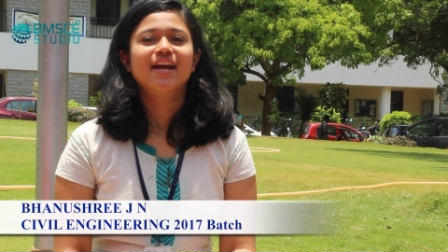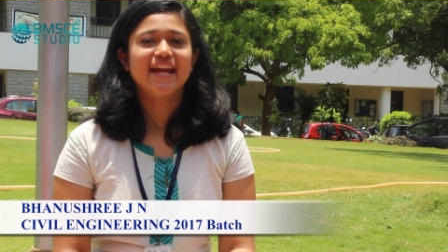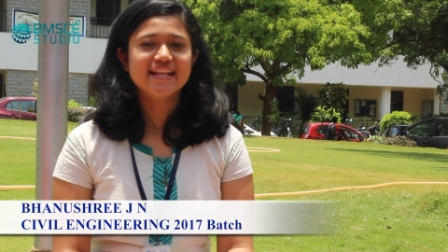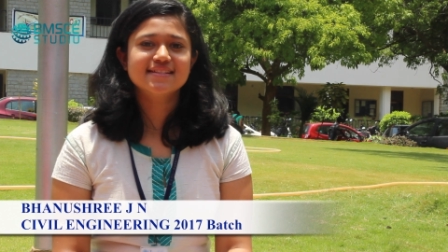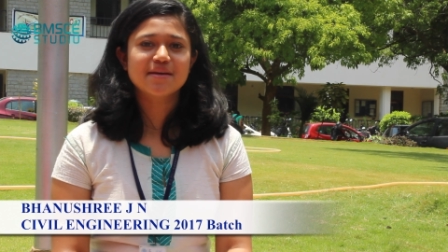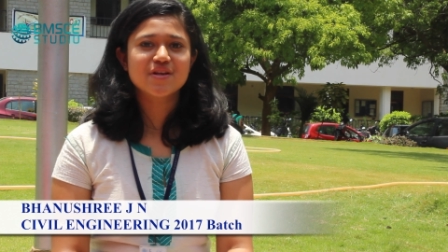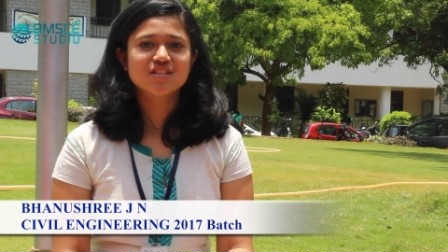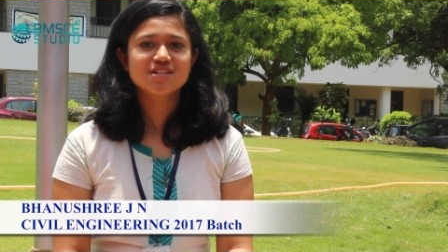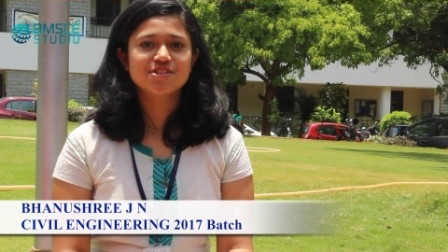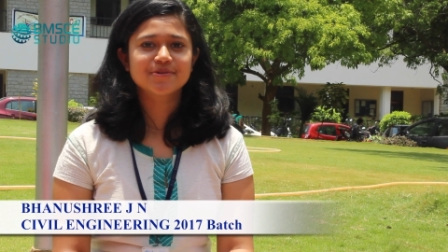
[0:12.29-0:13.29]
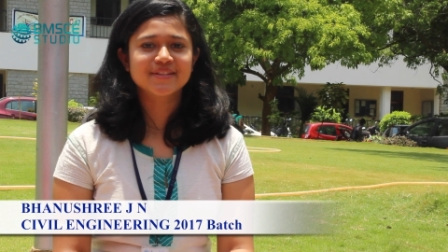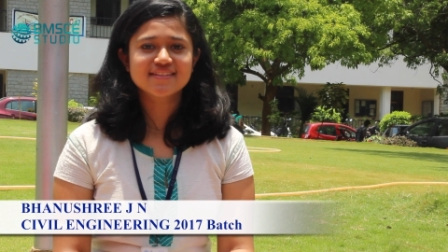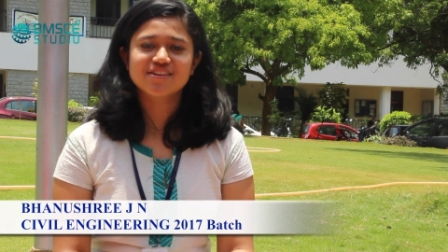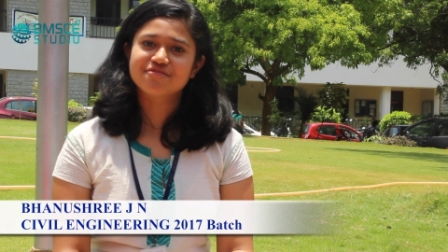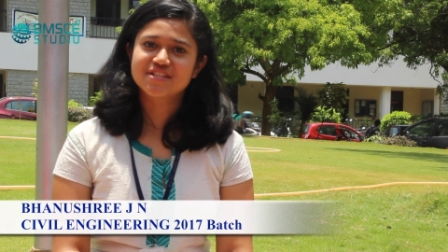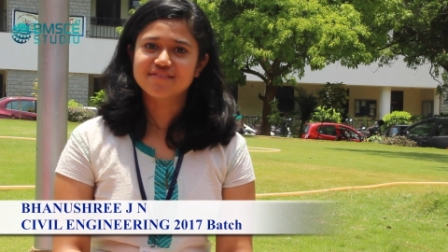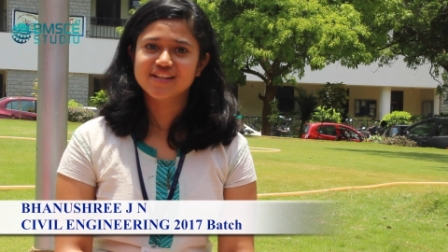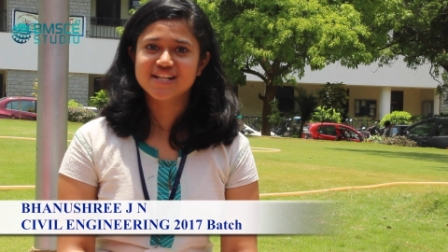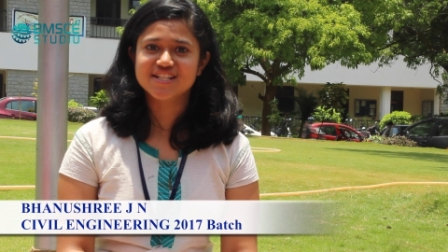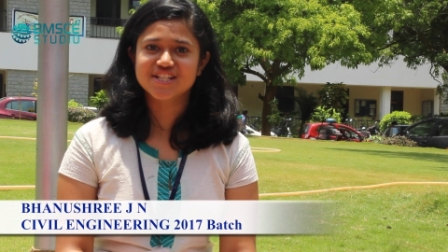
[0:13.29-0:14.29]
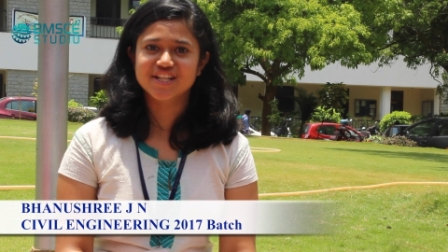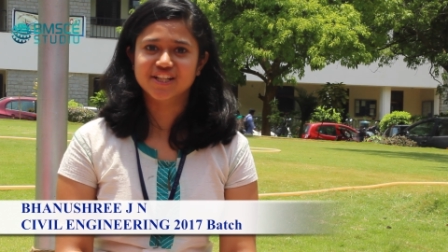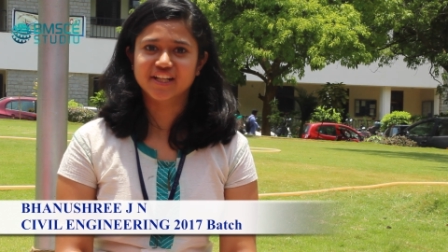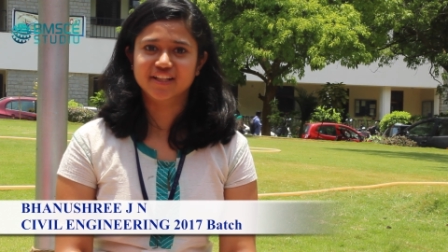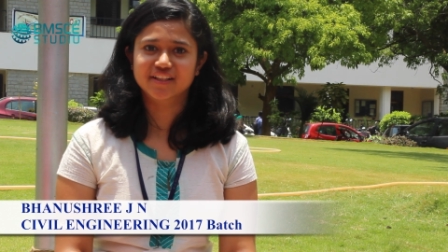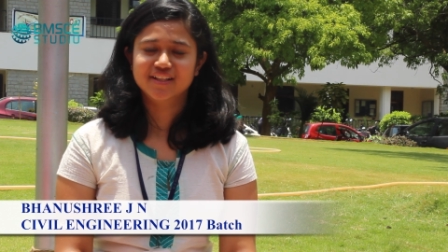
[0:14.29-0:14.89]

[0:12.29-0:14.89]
8th semester student of civil engineering.